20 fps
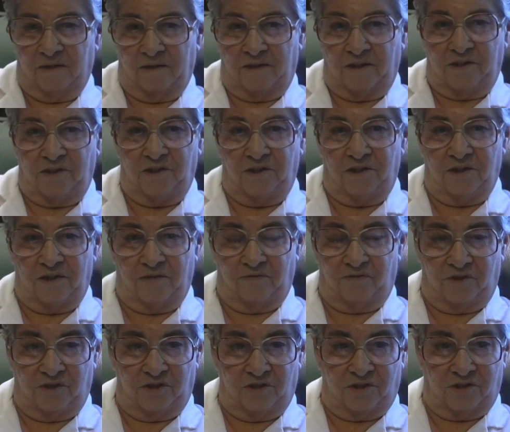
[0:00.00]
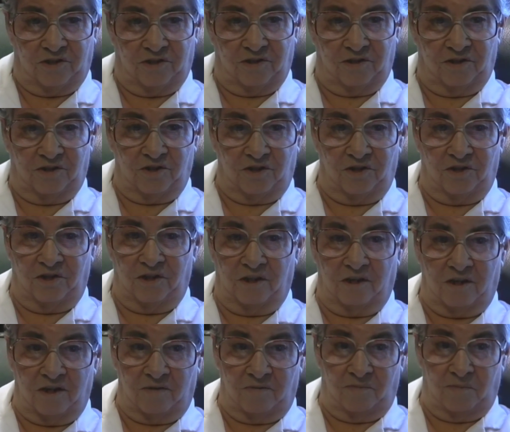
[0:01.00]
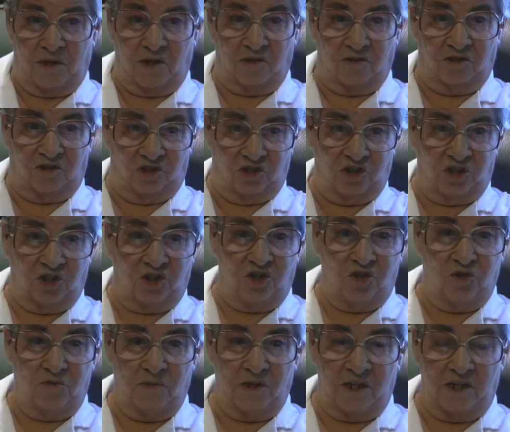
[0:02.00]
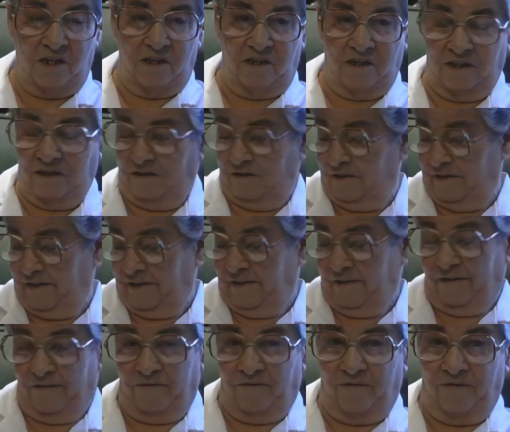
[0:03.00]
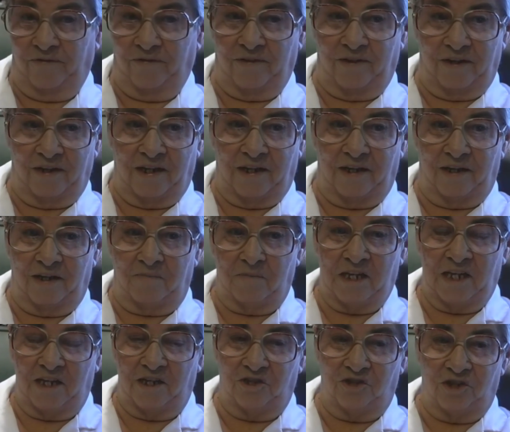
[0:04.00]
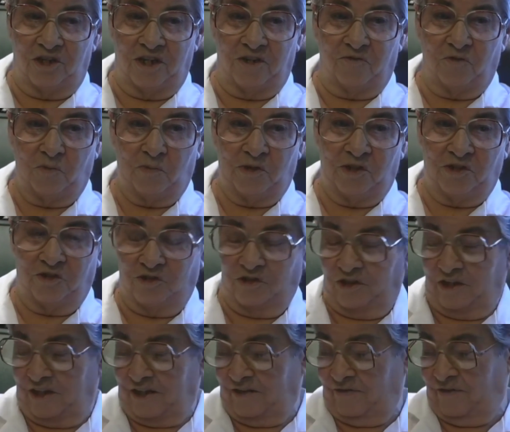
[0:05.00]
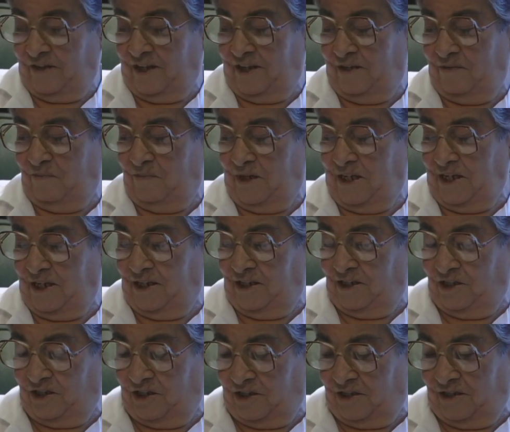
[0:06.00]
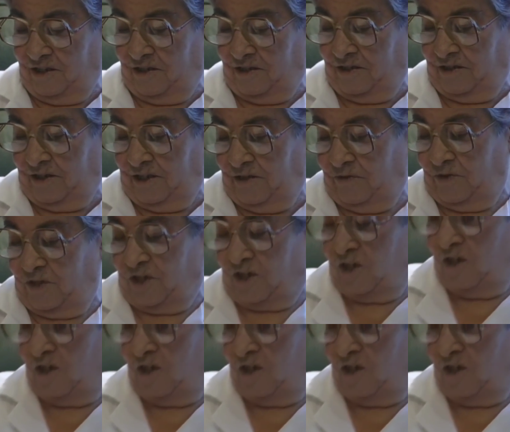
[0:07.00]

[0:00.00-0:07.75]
They just, I've just, I got a box just accumulated. Yeah, yeah. I imagine every picture that I've had made that's